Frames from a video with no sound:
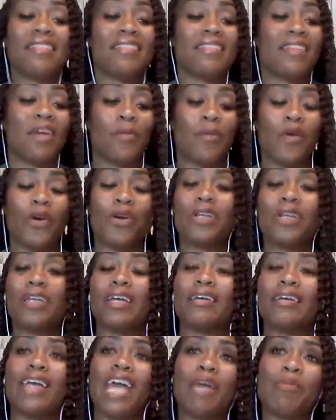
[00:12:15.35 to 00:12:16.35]
They
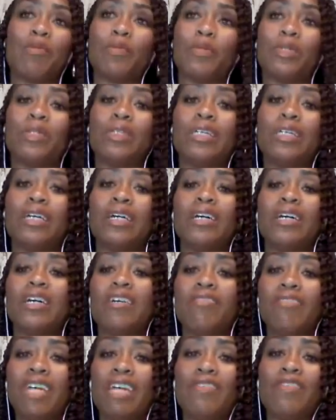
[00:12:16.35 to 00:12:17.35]
weren't capable
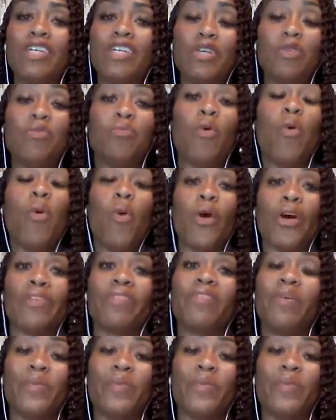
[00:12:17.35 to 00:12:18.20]
of giving you more